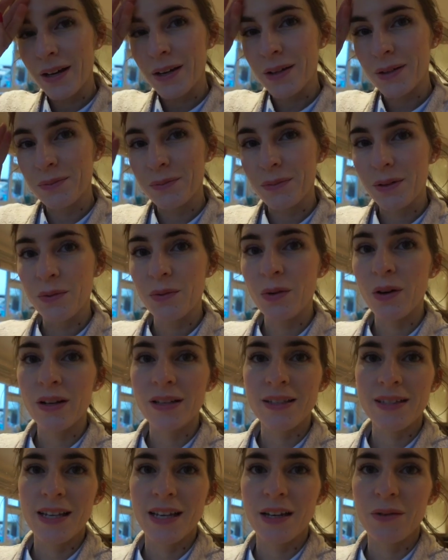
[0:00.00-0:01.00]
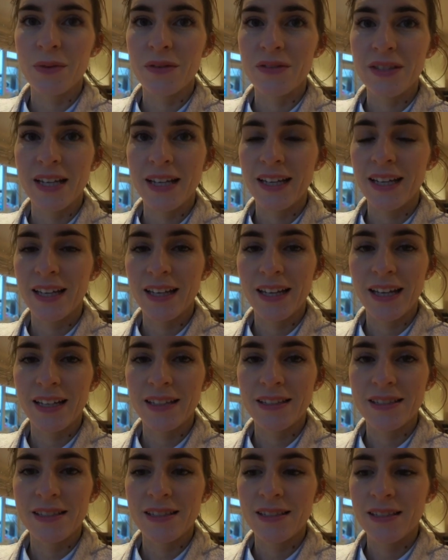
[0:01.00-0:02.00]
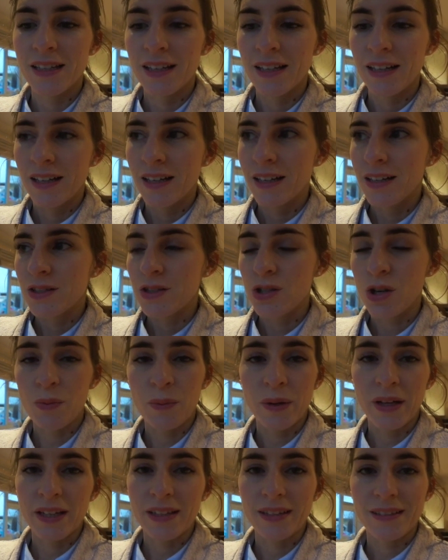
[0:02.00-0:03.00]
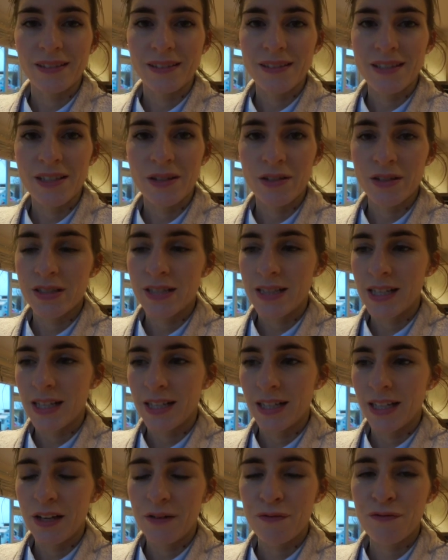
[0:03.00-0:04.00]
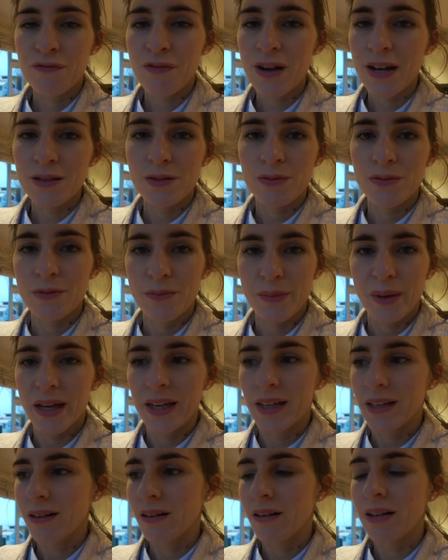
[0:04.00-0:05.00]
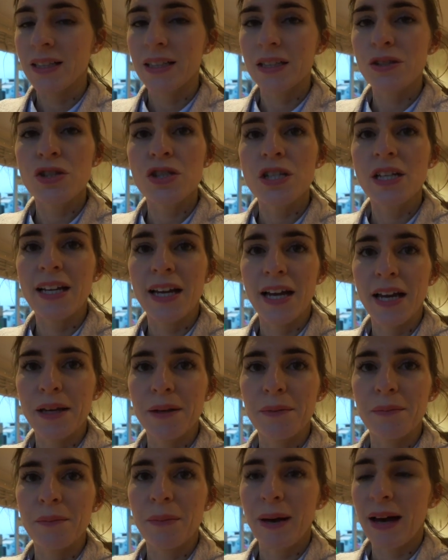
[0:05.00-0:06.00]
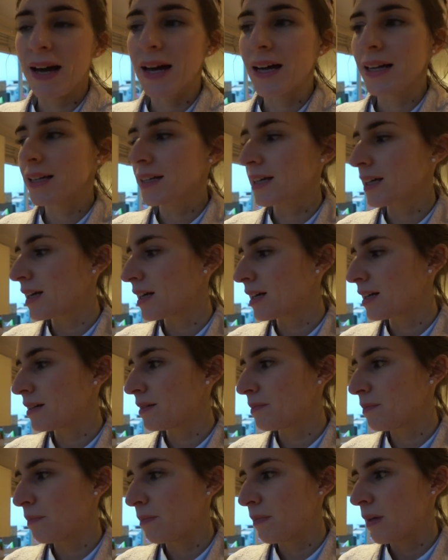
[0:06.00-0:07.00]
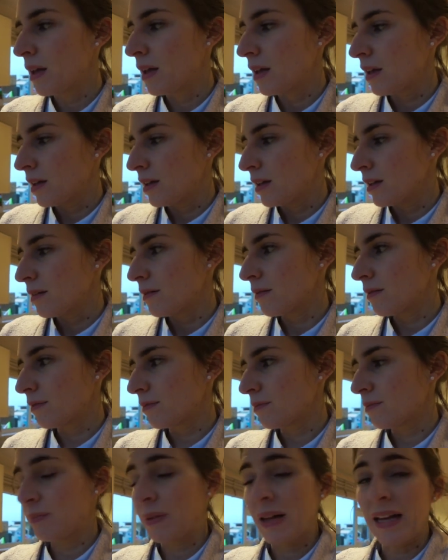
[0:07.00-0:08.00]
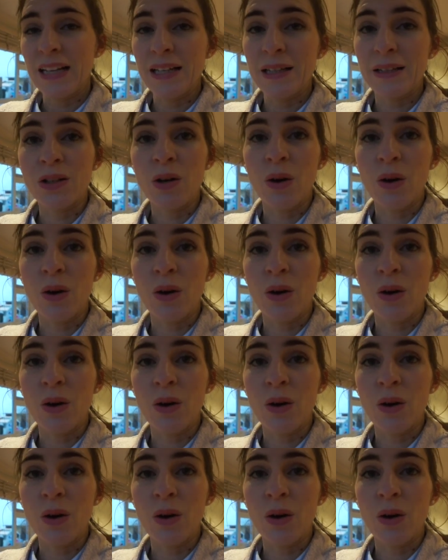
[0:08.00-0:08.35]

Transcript: Home, what is it with taking kids shopping? Seriously, it frazzles me. I literally came back and barely